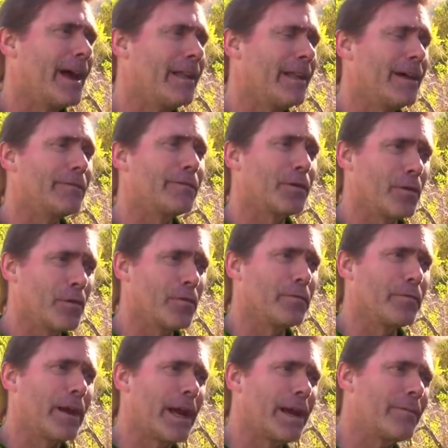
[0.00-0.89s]
I love
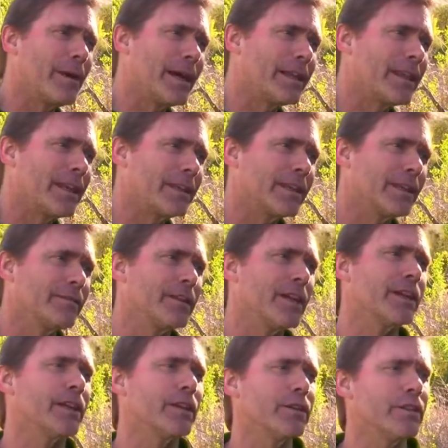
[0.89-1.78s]
Crofab. I think they've
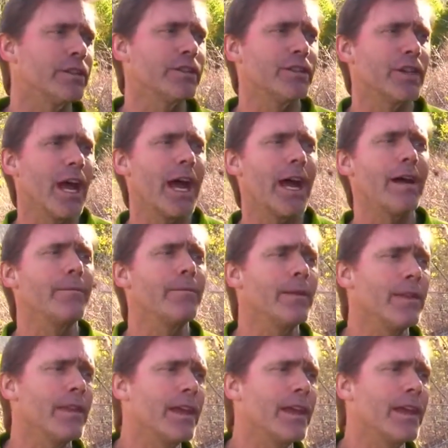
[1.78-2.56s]
done a good job.